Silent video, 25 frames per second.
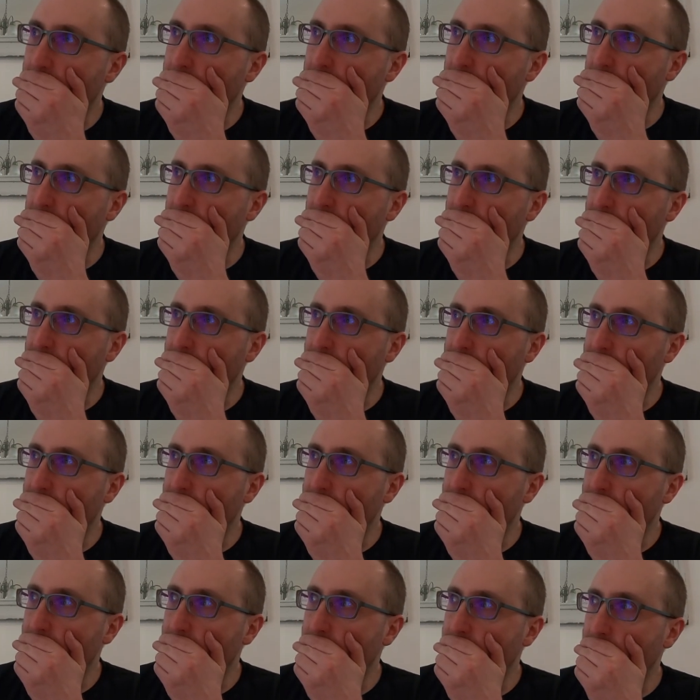
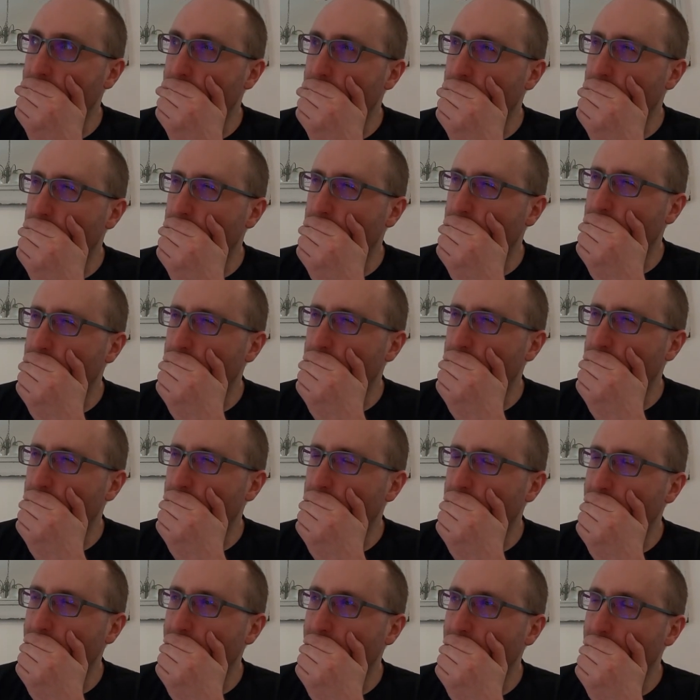
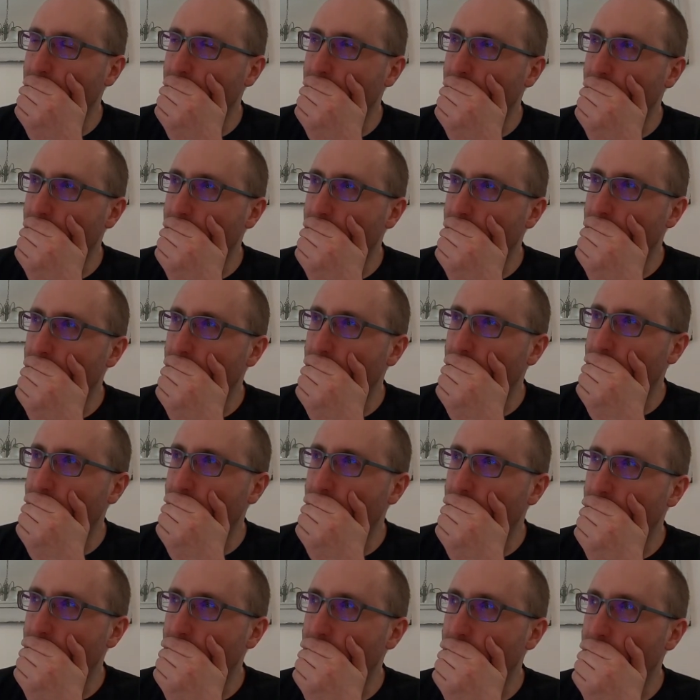
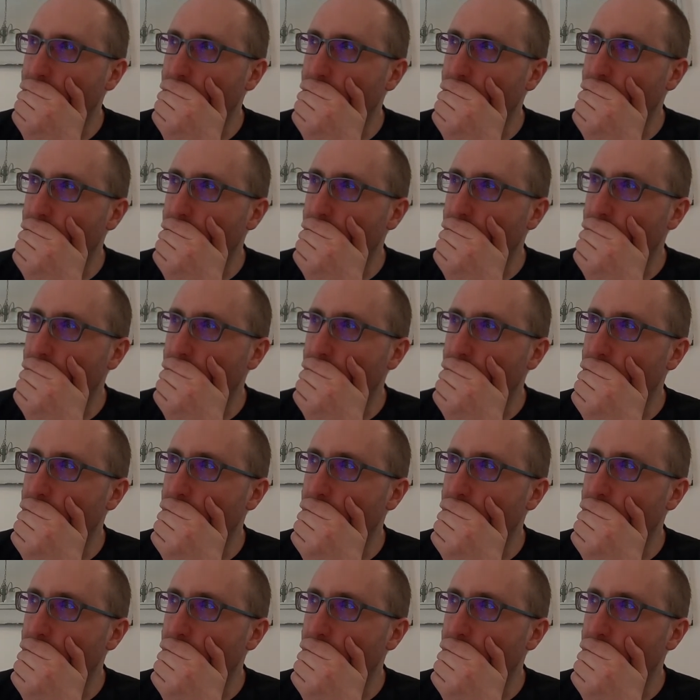Nobody speaks.